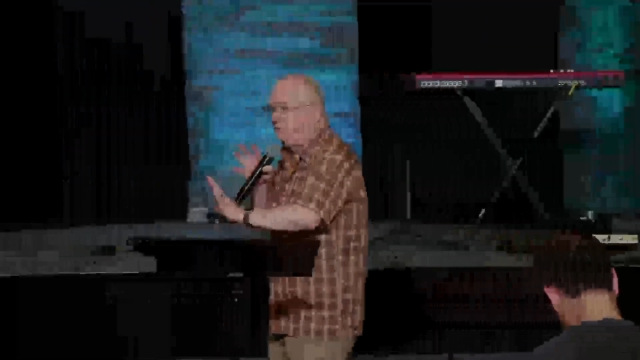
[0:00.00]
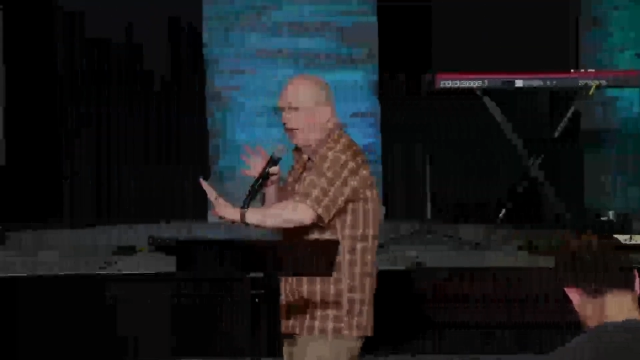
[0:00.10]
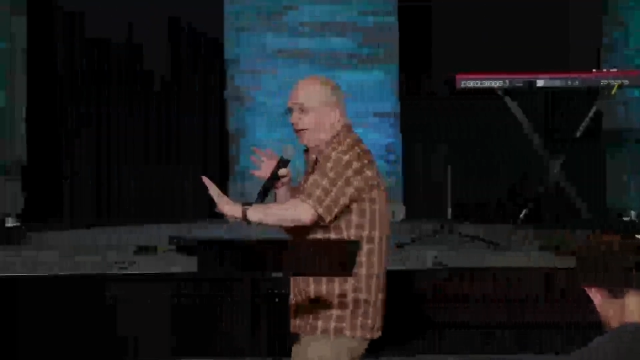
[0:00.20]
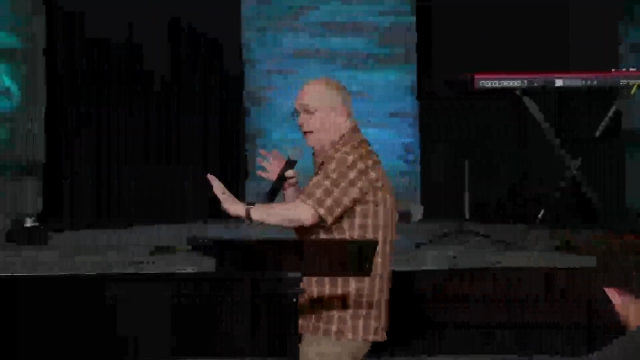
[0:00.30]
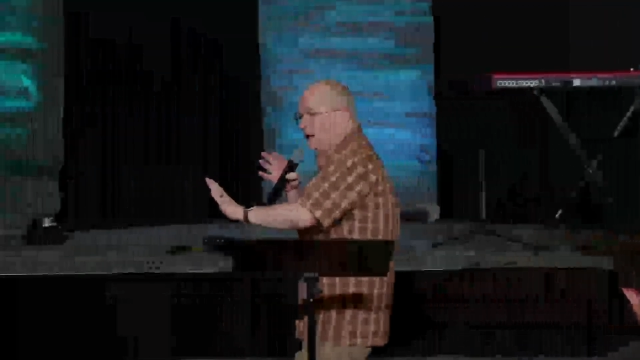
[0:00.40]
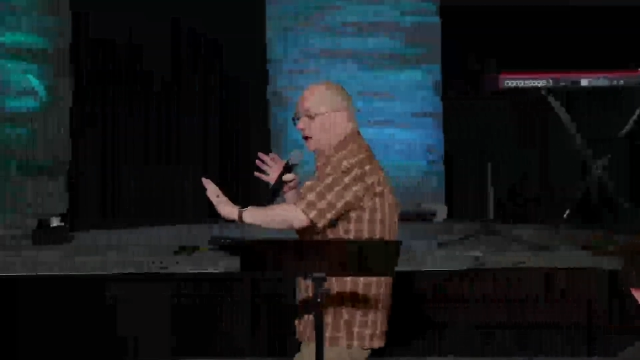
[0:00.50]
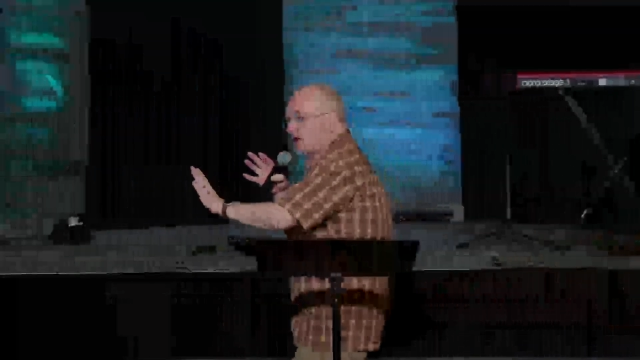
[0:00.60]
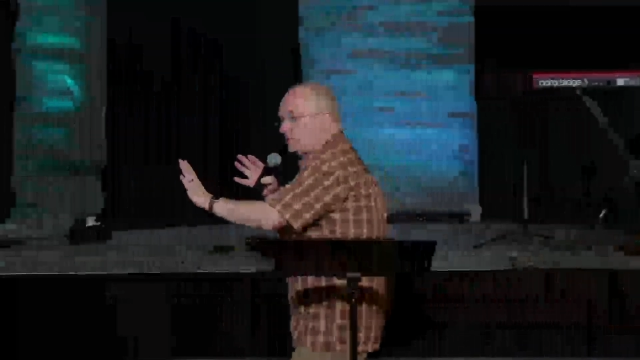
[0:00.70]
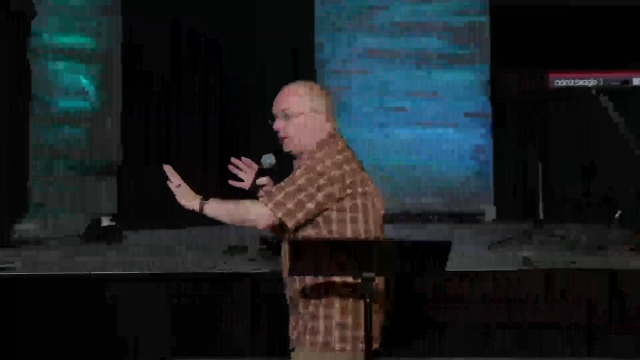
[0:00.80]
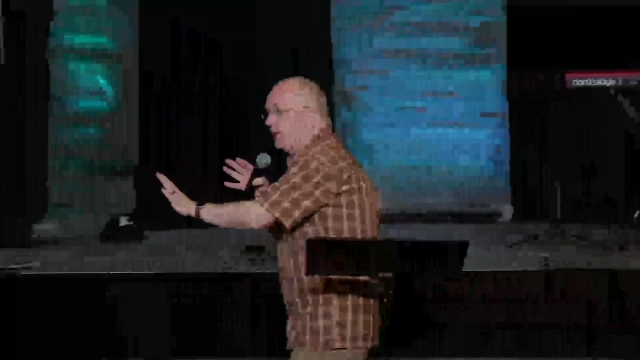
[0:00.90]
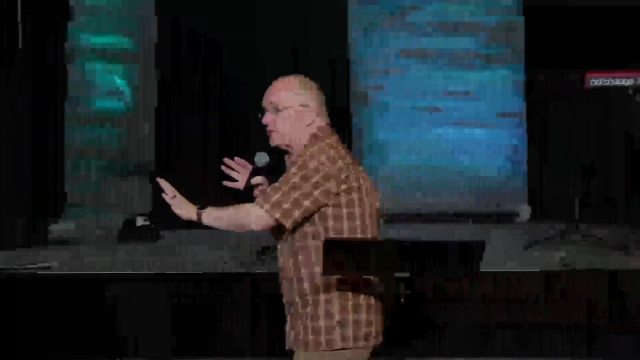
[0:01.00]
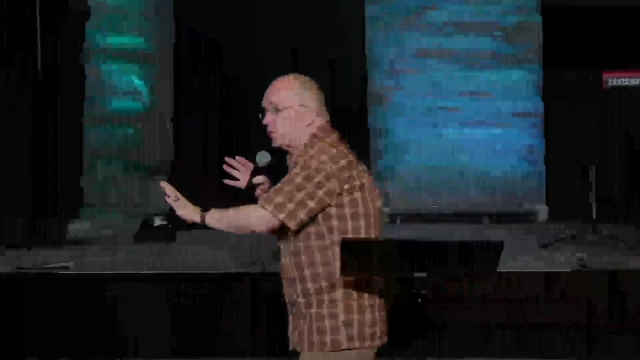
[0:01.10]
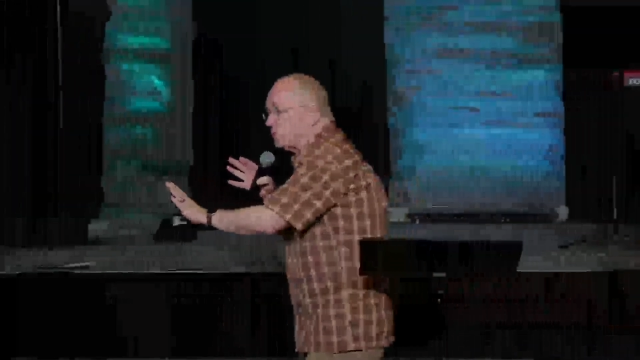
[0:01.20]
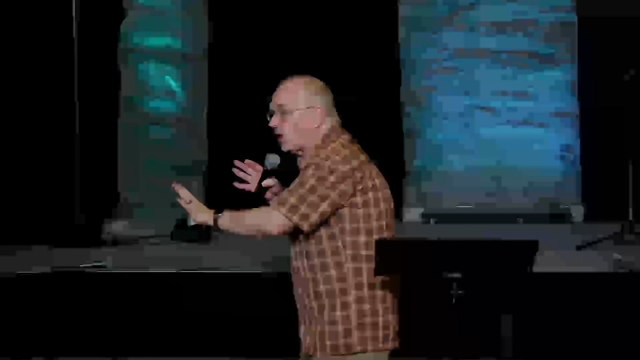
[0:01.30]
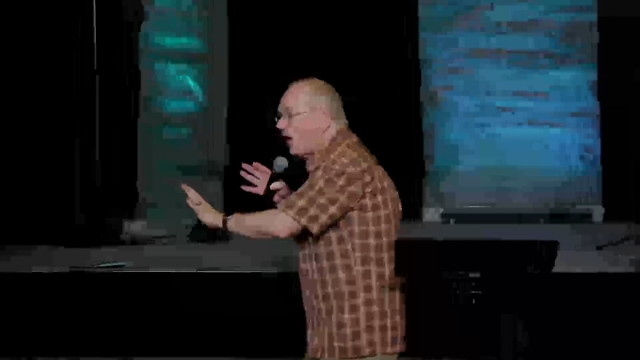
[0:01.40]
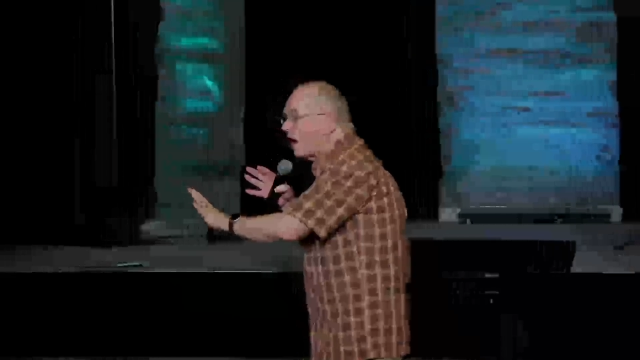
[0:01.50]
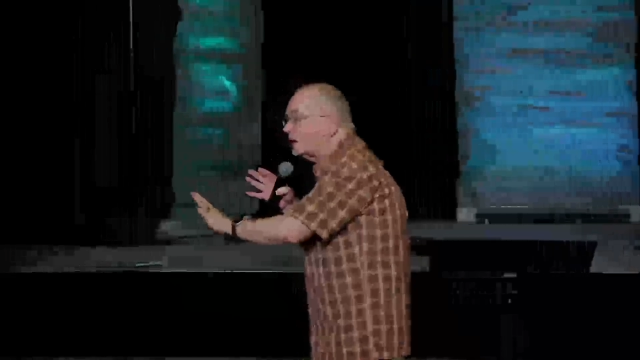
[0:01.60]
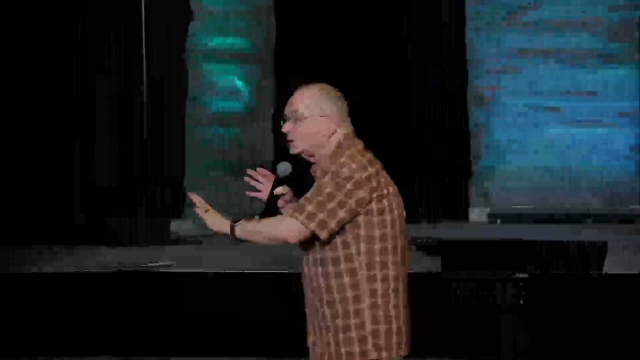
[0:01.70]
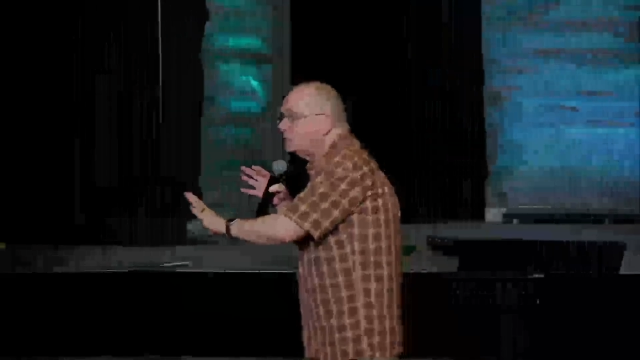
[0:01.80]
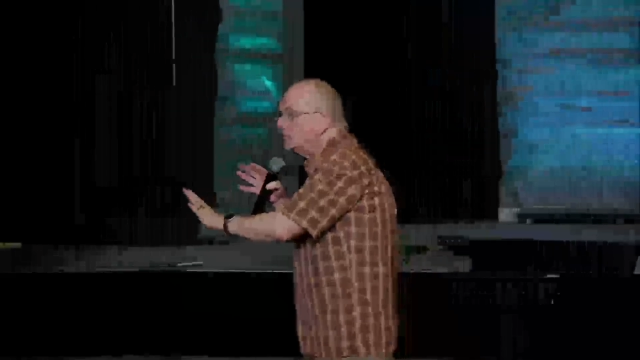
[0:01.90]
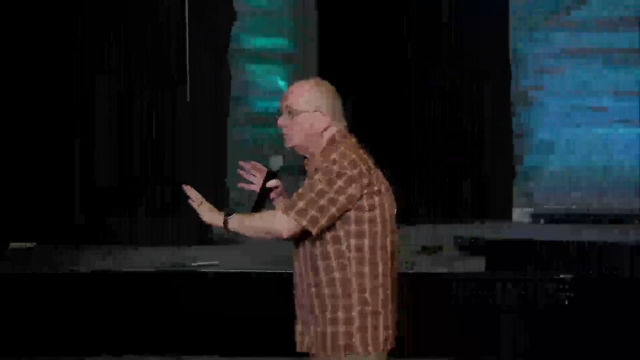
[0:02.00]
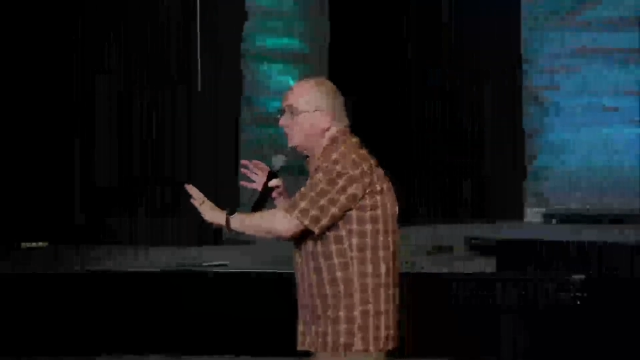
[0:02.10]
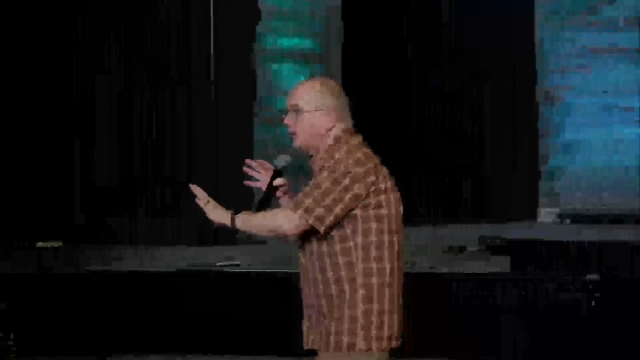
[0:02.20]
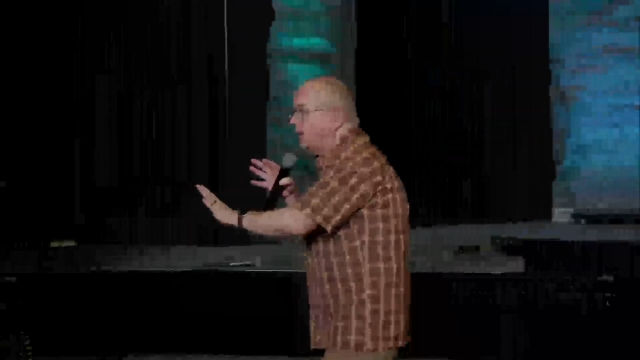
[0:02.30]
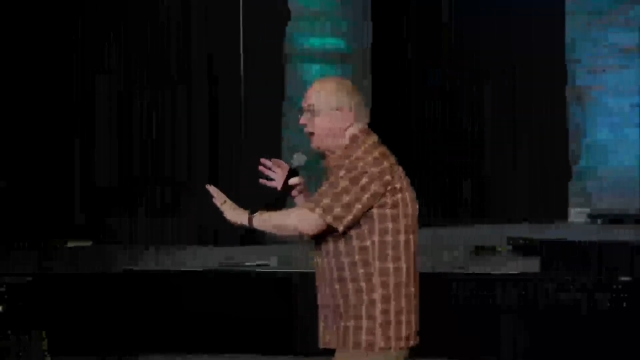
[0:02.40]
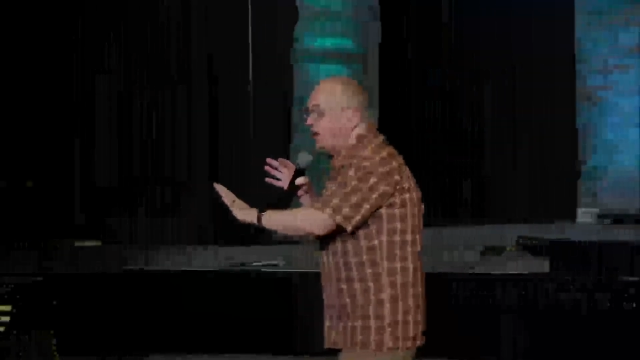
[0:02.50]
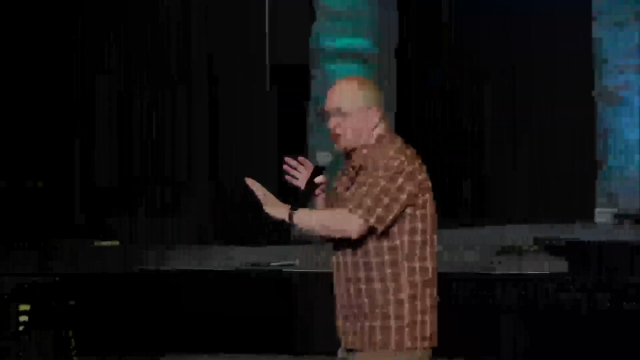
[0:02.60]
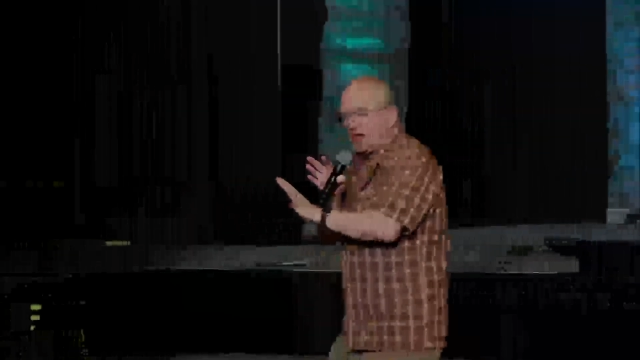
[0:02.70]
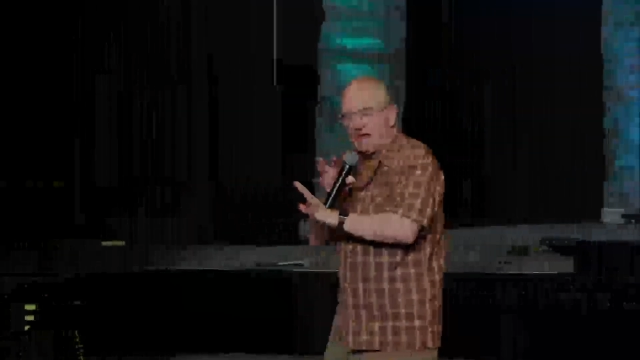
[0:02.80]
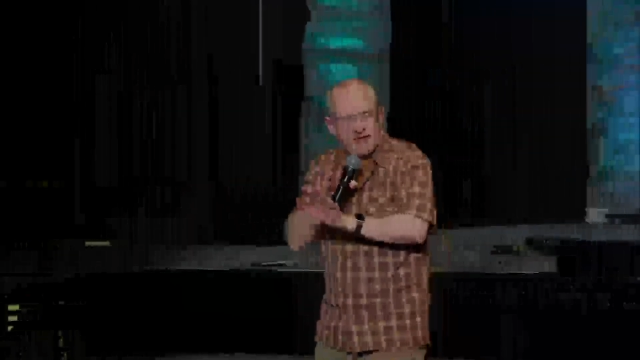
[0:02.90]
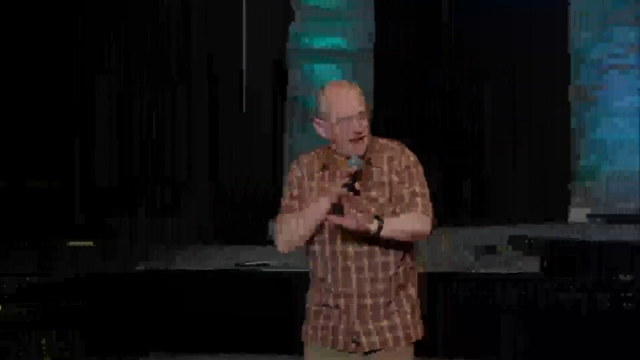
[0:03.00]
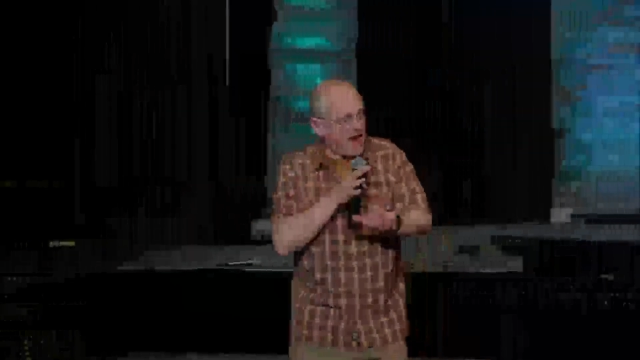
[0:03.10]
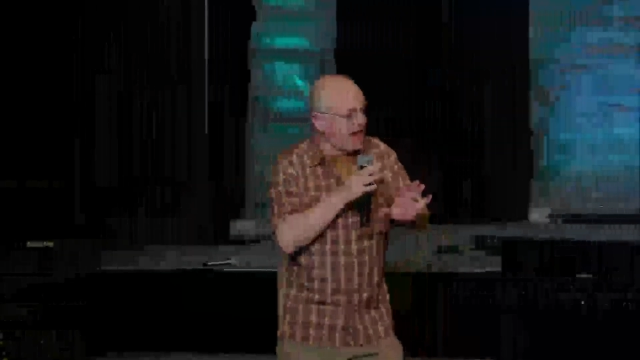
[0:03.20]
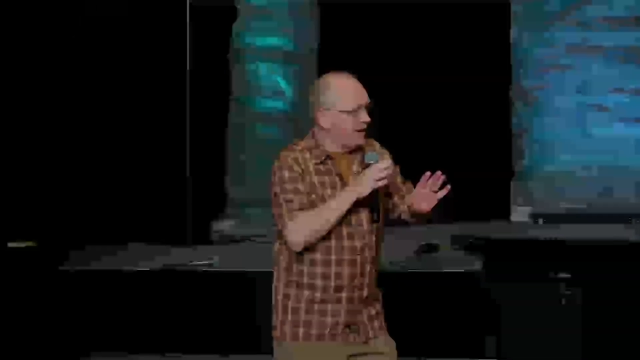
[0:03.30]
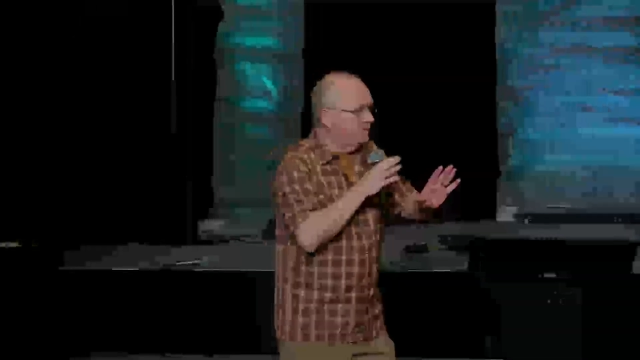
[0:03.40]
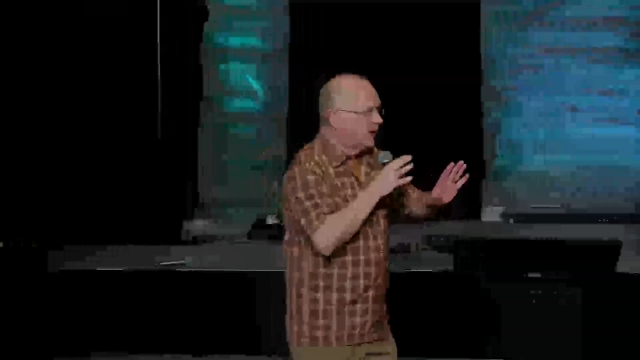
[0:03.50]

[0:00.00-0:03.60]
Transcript: being a spiritual jar. She came